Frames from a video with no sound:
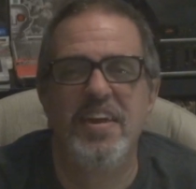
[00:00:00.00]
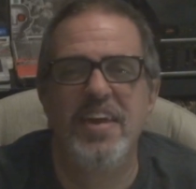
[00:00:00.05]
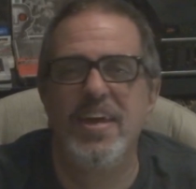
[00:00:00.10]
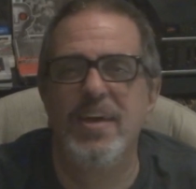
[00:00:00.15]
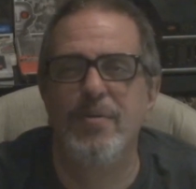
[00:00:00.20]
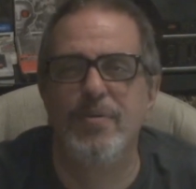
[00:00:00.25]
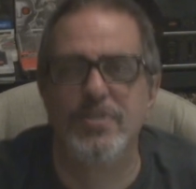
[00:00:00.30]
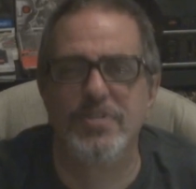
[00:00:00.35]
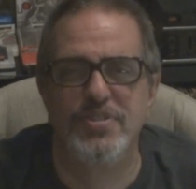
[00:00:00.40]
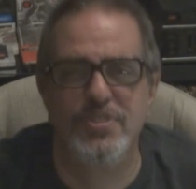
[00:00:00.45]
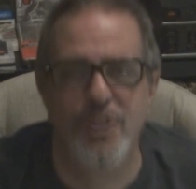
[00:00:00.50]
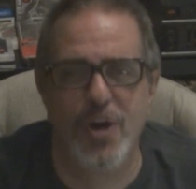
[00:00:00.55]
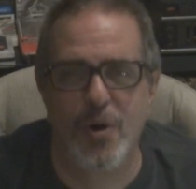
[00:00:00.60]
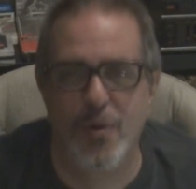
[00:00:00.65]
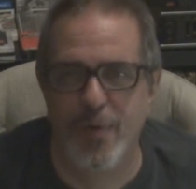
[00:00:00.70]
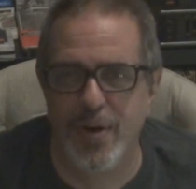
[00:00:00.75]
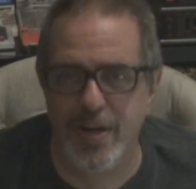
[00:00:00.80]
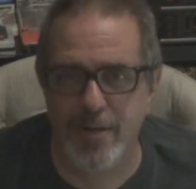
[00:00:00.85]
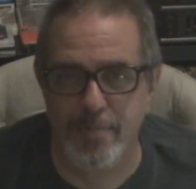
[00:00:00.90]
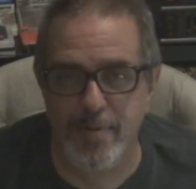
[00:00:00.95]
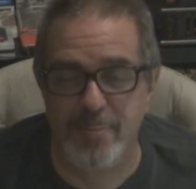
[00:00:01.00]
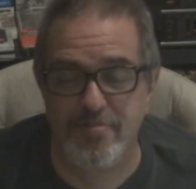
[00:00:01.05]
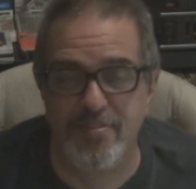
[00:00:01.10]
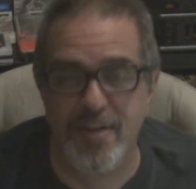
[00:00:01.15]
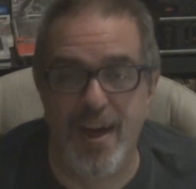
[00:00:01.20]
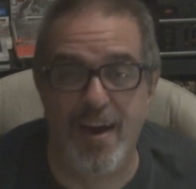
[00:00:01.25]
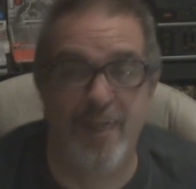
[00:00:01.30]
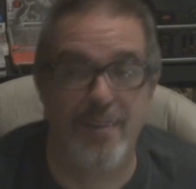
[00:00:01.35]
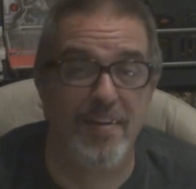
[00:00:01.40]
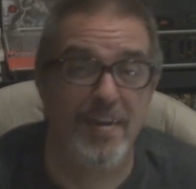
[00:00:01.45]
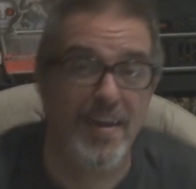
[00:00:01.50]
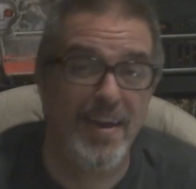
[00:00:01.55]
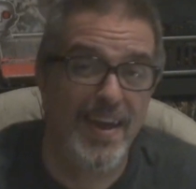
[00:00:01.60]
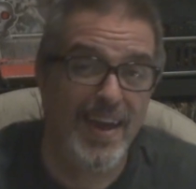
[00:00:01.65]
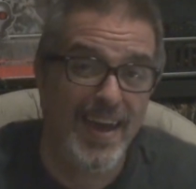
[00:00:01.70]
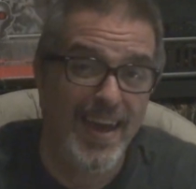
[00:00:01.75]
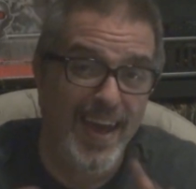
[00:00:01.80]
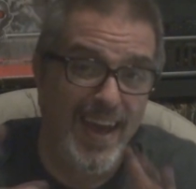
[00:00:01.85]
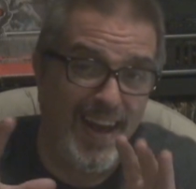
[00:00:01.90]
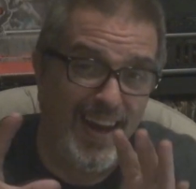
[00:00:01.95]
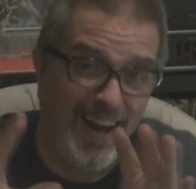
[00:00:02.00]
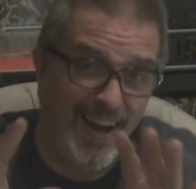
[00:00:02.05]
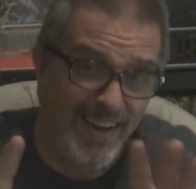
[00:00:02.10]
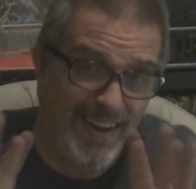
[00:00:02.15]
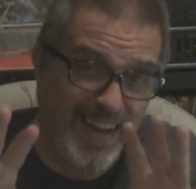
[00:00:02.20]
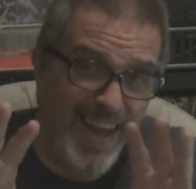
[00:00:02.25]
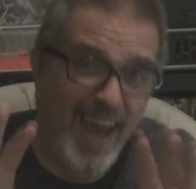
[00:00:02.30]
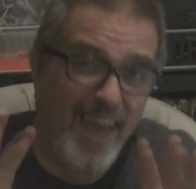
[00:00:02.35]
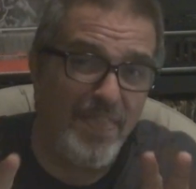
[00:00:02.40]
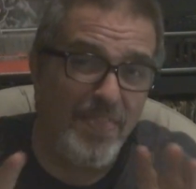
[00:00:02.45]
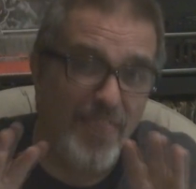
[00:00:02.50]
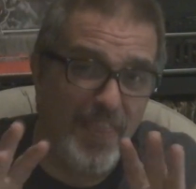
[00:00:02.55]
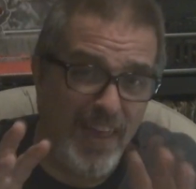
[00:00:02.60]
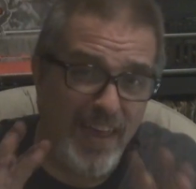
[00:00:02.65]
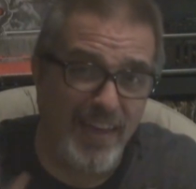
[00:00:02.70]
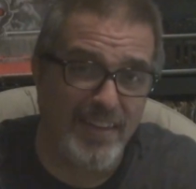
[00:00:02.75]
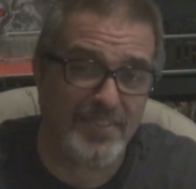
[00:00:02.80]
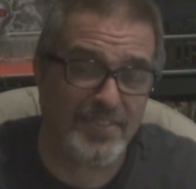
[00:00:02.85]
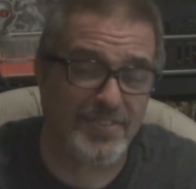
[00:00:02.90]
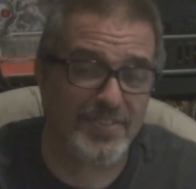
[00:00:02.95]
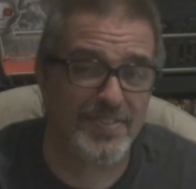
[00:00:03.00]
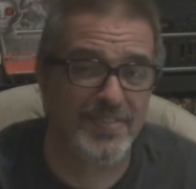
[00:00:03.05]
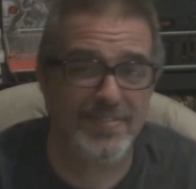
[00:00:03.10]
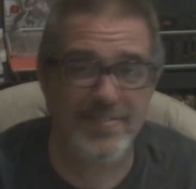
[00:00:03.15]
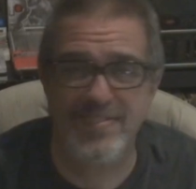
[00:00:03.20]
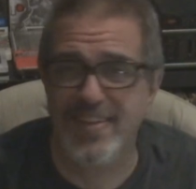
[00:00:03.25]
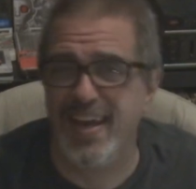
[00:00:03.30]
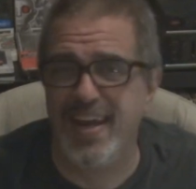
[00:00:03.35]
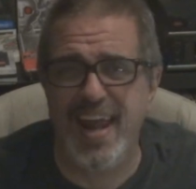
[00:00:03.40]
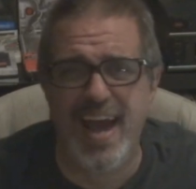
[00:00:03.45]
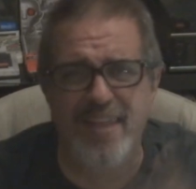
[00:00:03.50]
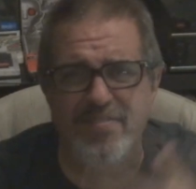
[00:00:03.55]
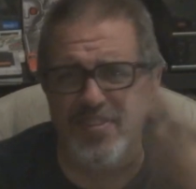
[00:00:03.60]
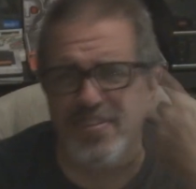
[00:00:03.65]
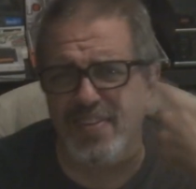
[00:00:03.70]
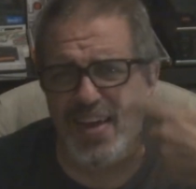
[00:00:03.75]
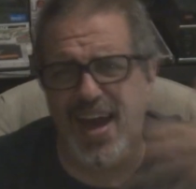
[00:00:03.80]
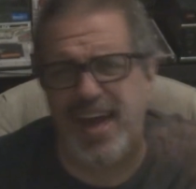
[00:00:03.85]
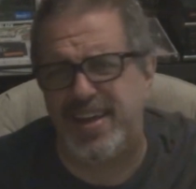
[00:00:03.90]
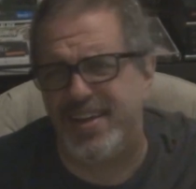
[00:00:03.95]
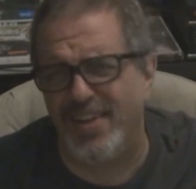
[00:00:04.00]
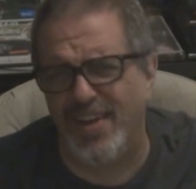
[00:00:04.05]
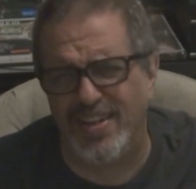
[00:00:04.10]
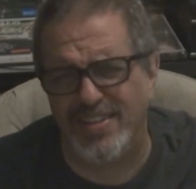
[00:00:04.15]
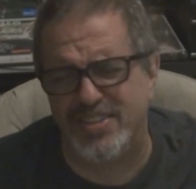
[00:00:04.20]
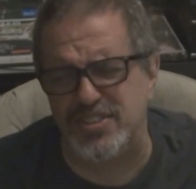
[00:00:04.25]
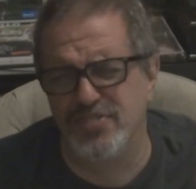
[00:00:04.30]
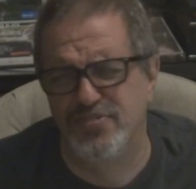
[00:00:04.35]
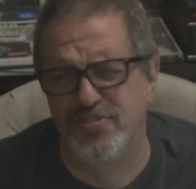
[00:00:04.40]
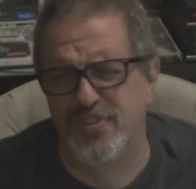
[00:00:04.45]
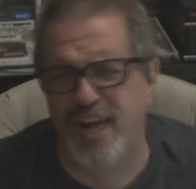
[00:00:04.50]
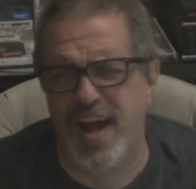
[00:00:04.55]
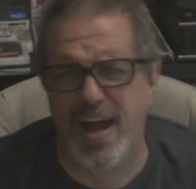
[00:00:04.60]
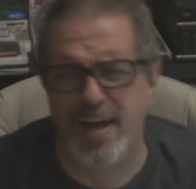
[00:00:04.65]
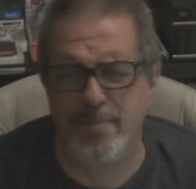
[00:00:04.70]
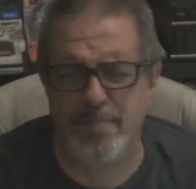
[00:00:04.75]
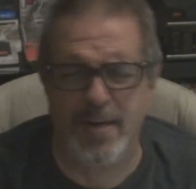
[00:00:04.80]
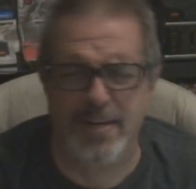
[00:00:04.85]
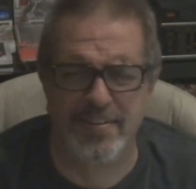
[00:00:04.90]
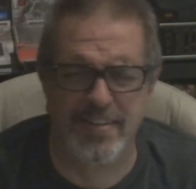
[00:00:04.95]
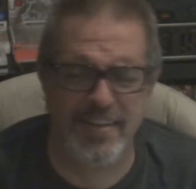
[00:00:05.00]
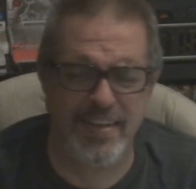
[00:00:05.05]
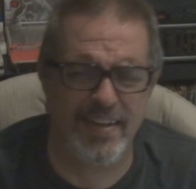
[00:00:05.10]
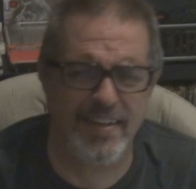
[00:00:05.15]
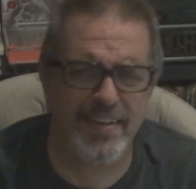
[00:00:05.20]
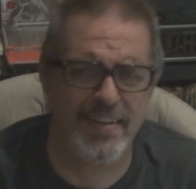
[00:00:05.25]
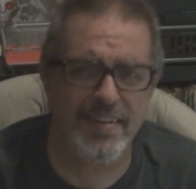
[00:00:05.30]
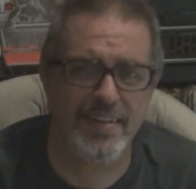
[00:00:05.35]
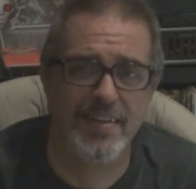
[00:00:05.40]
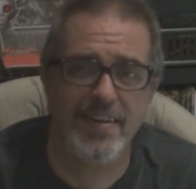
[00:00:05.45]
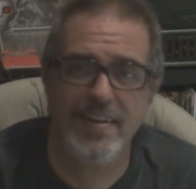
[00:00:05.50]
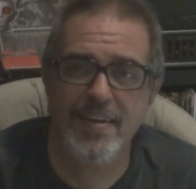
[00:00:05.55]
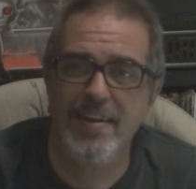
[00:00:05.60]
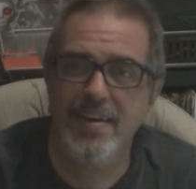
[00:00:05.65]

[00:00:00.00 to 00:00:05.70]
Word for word: He was nowhere to be found. And I'll get this. Then after that, you know, I just forgot about the idiot.